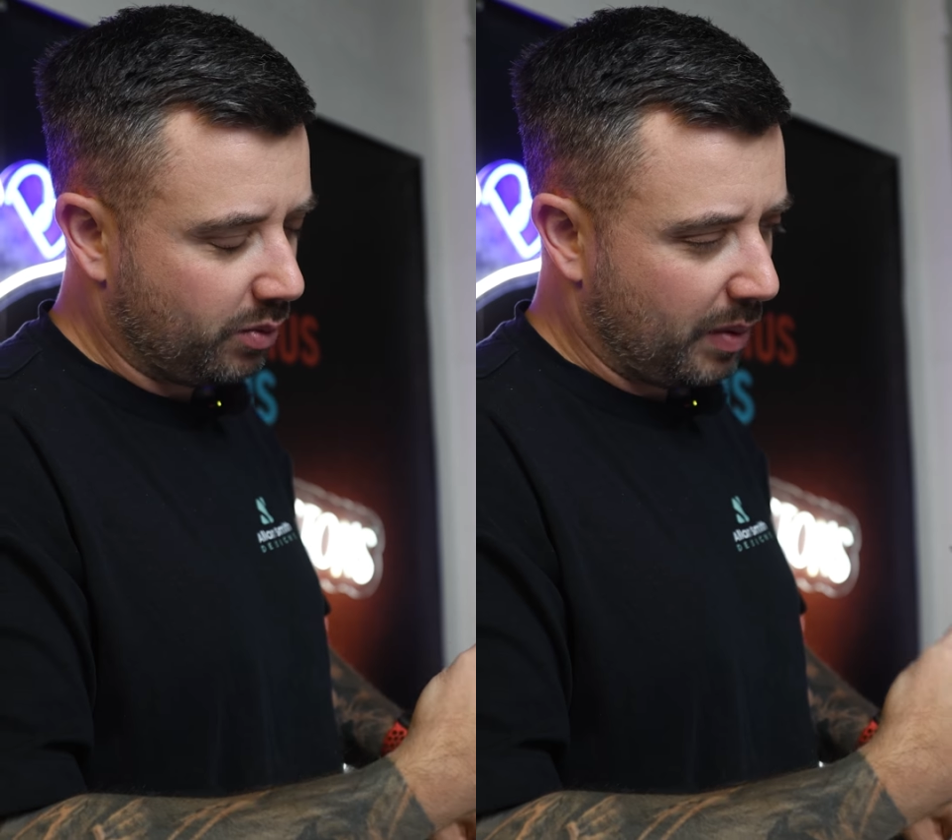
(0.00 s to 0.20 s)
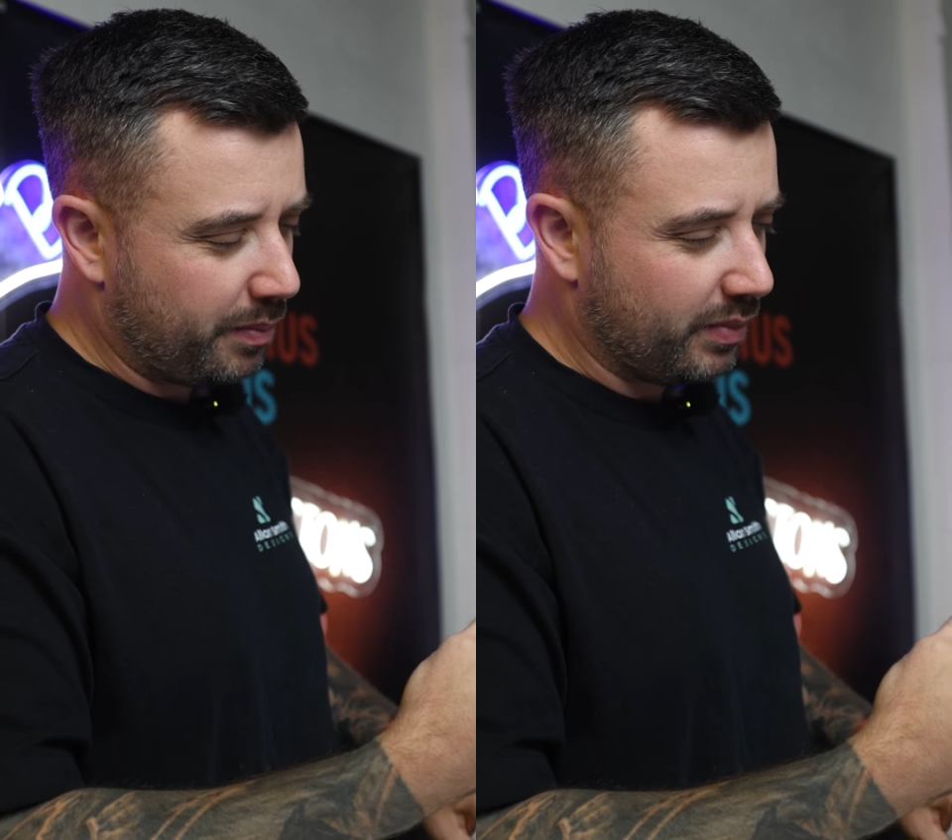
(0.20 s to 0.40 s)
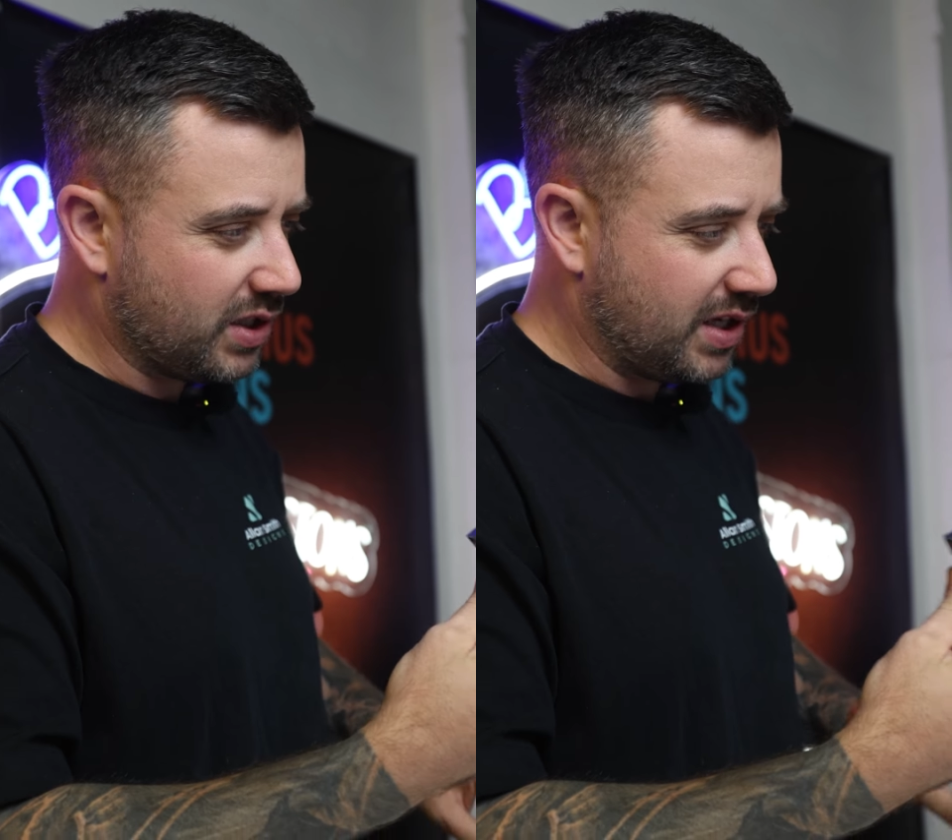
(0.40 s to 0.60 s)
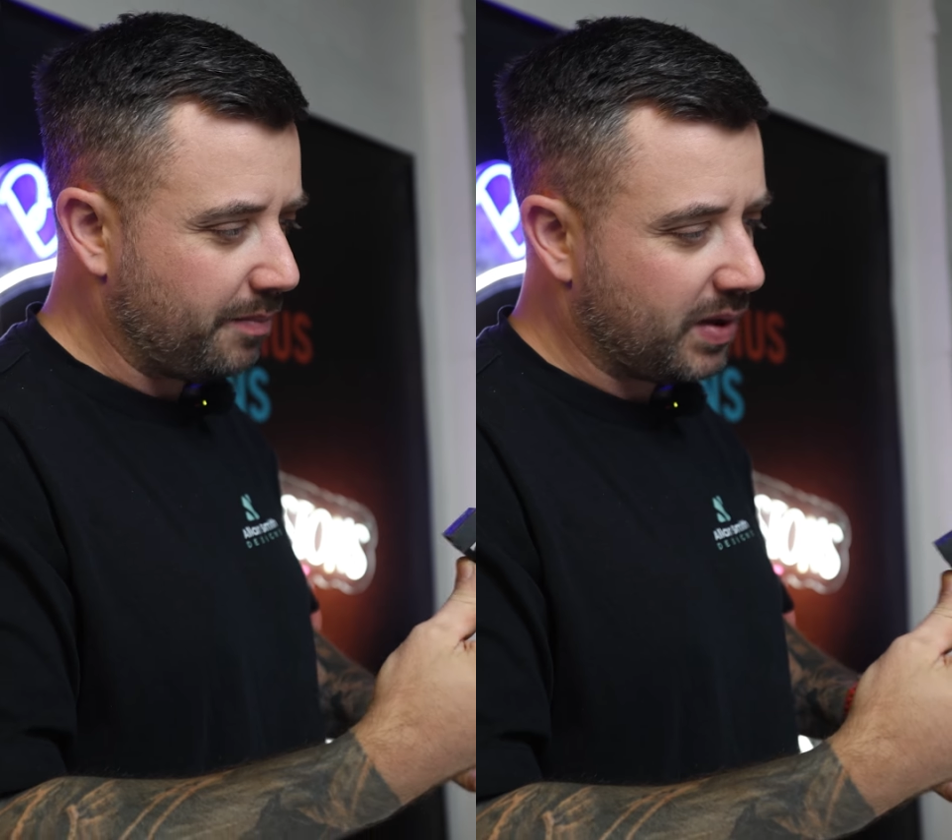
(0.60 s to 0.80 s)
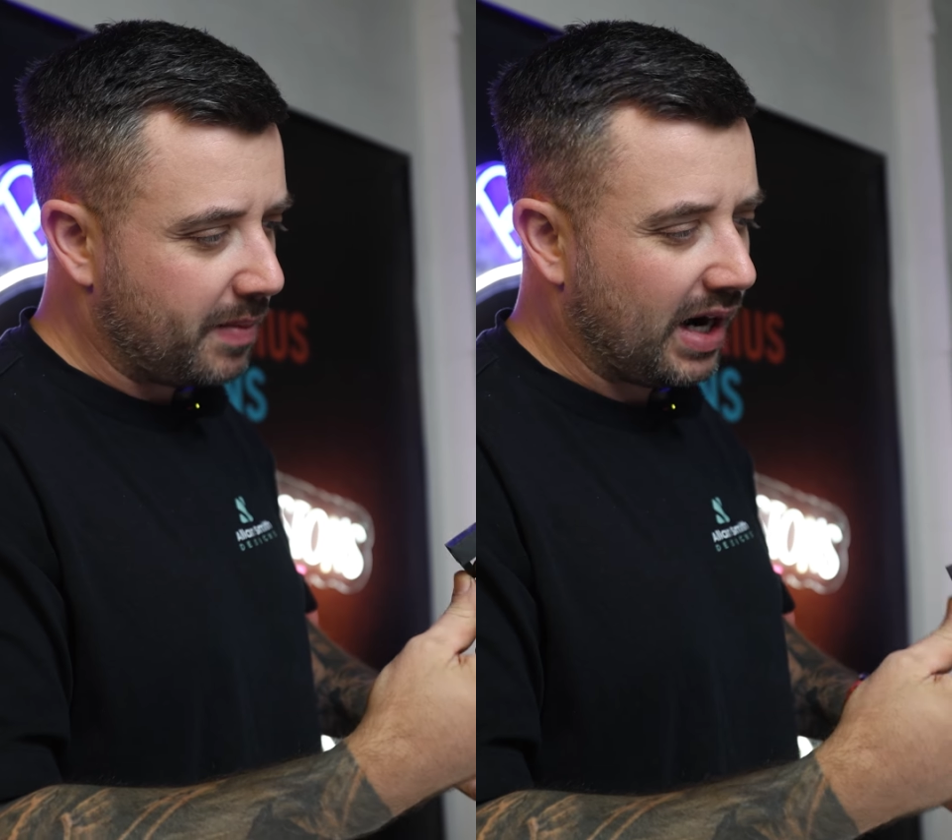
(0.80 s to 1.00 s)
They were
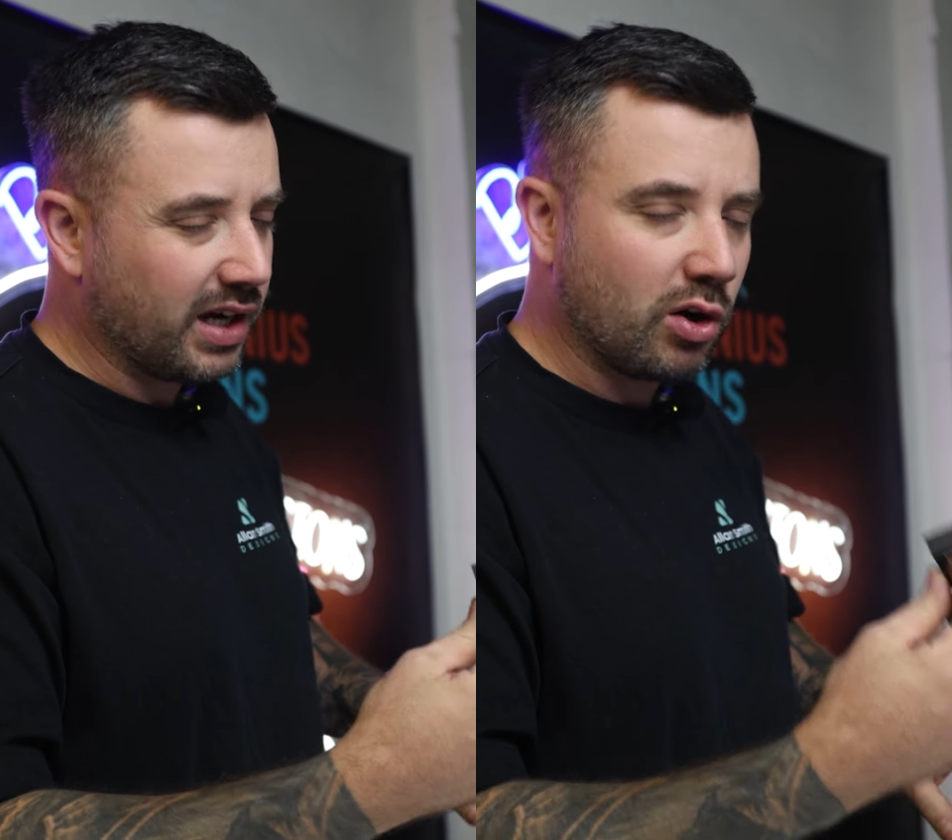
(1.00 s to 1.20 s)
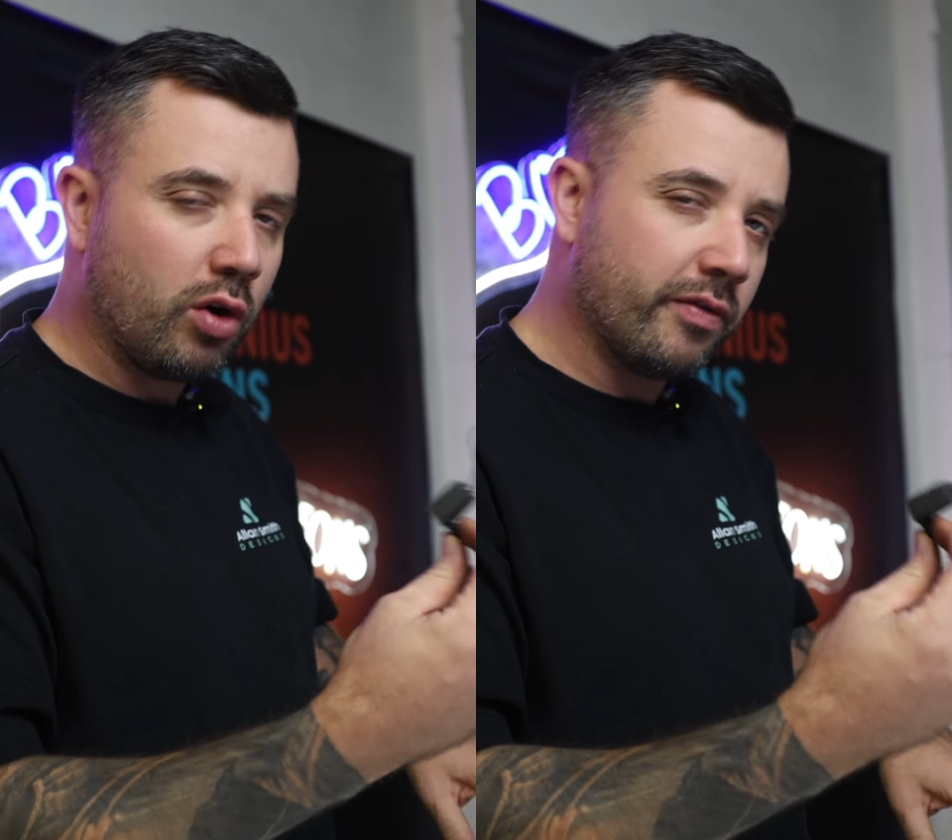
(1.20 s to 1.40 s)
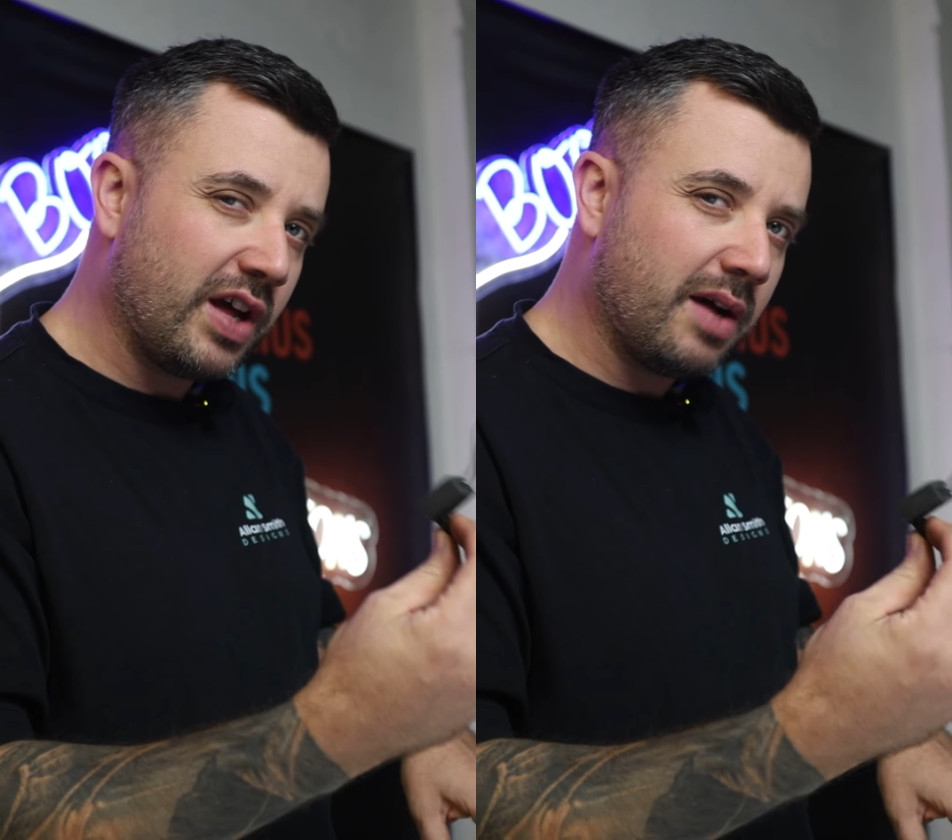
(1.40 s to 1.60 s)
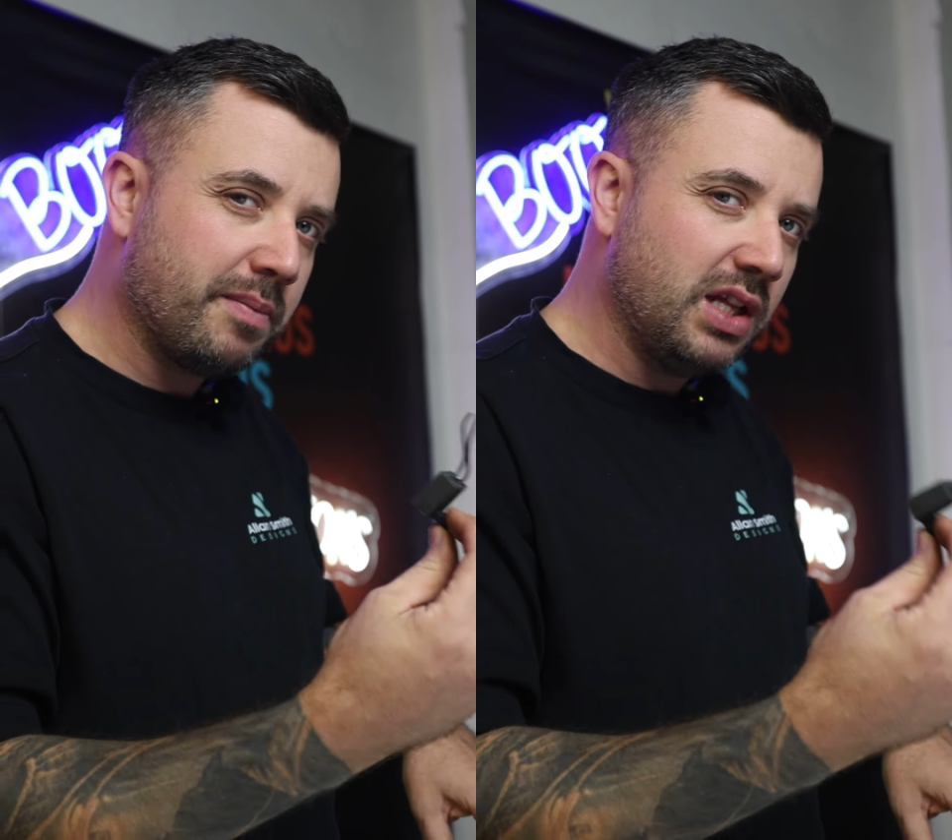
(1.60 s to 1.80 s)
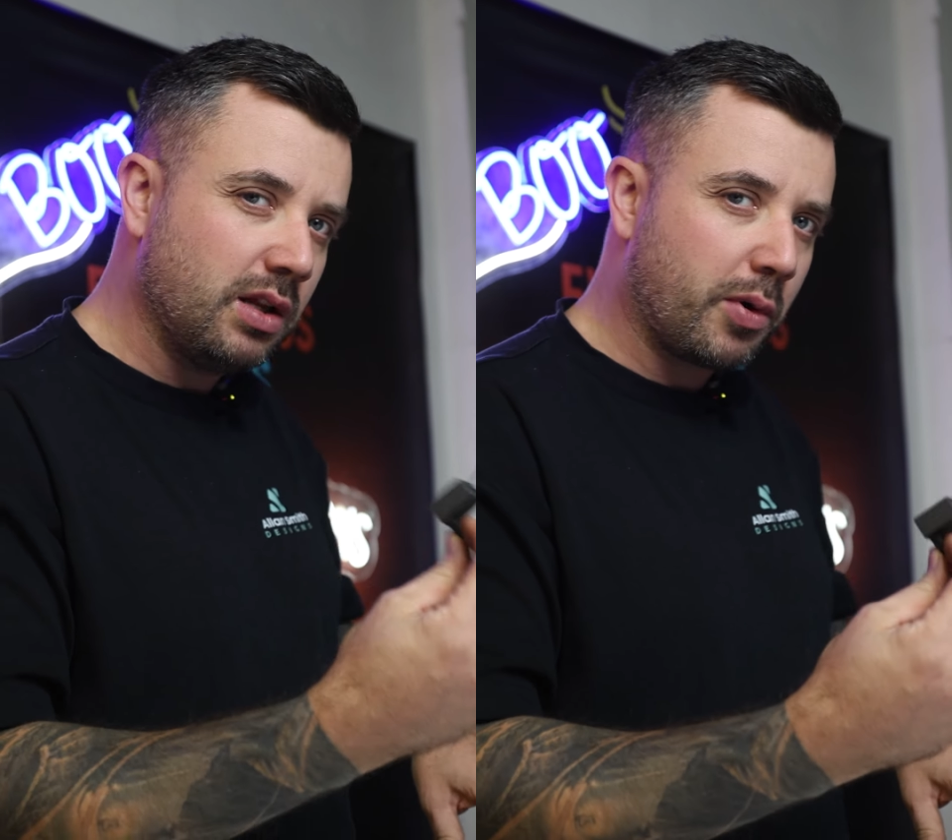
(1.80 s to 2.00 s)
symptomatic of that
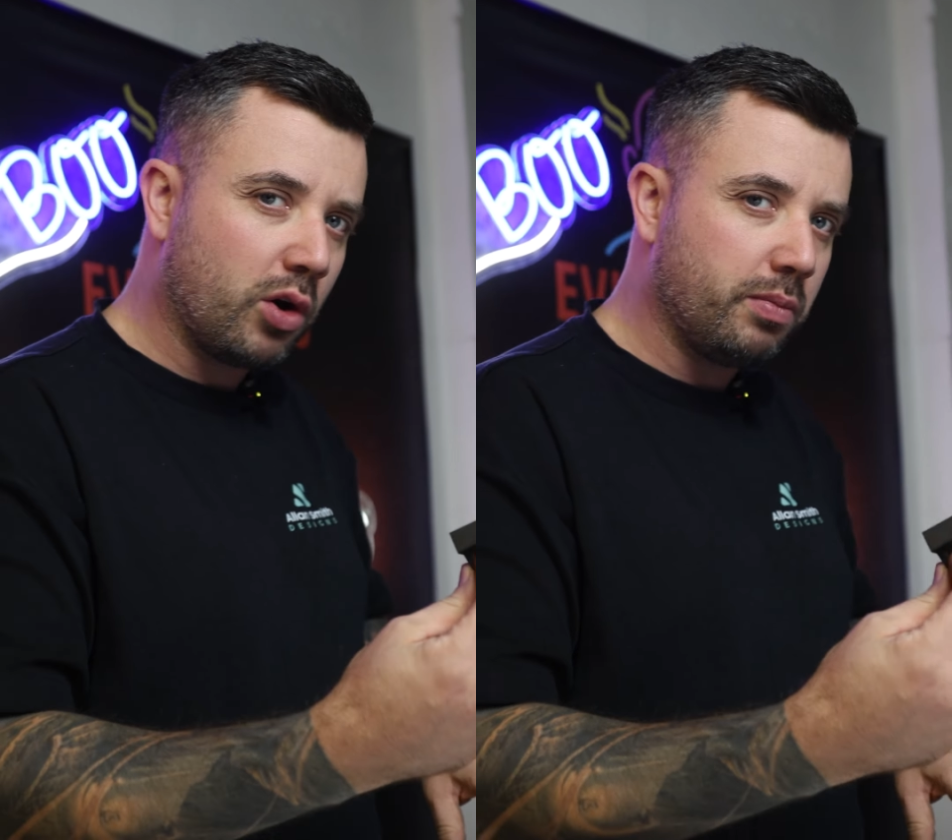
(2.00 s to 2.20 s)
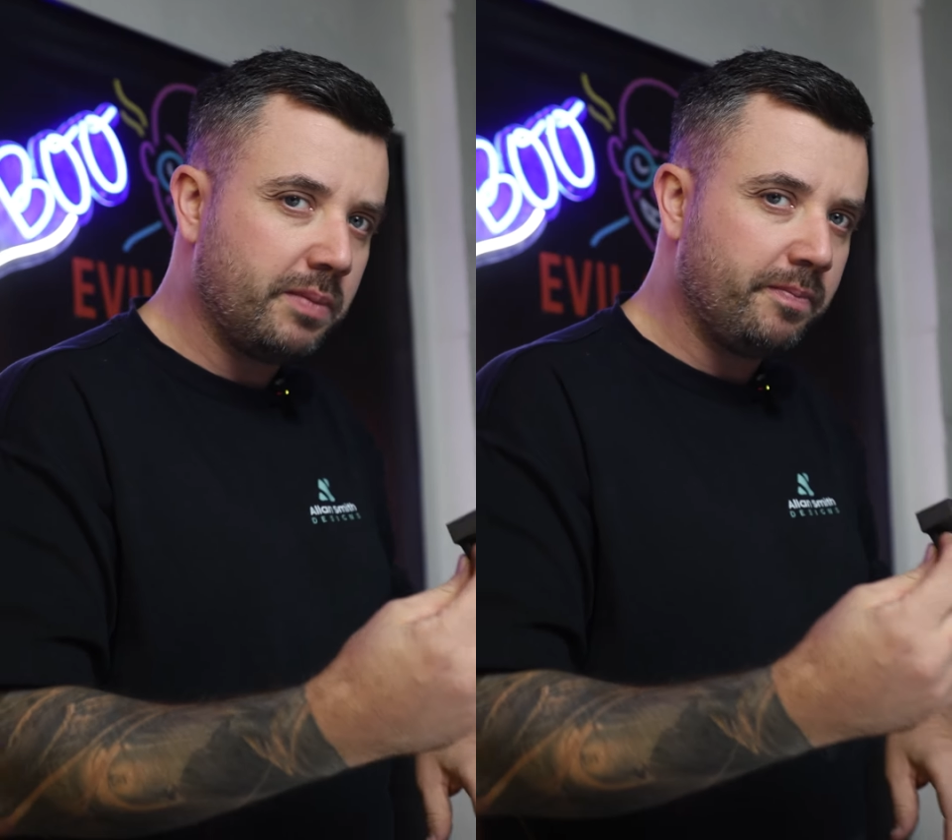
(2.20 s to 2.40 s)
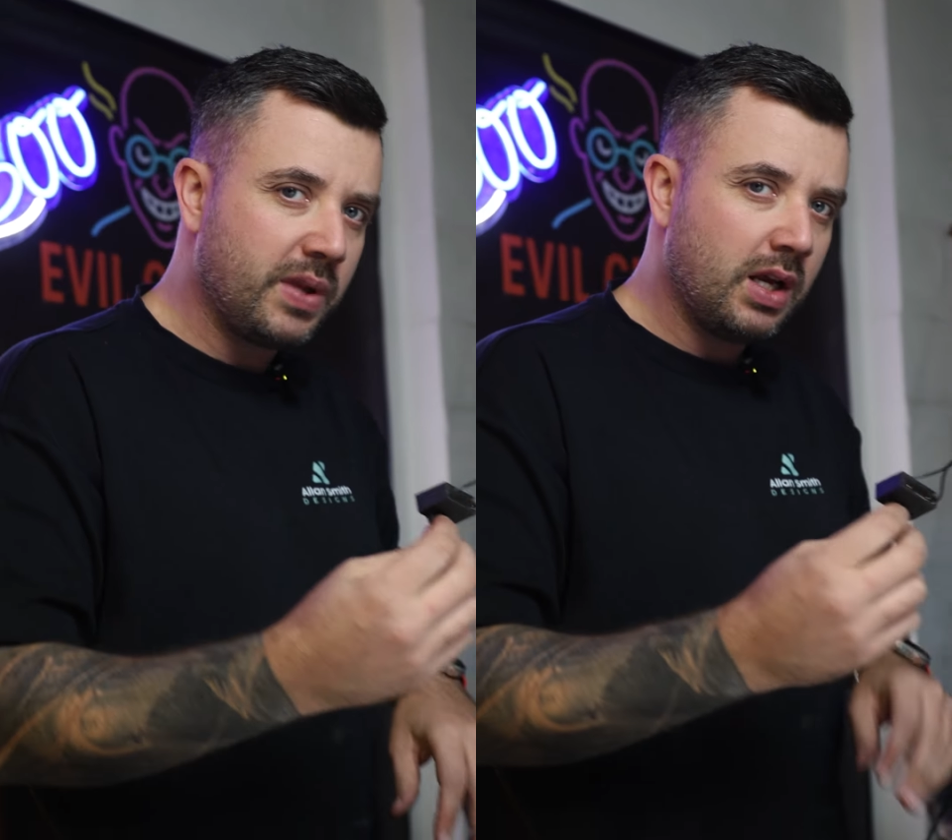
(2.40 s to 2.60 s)
being the problem.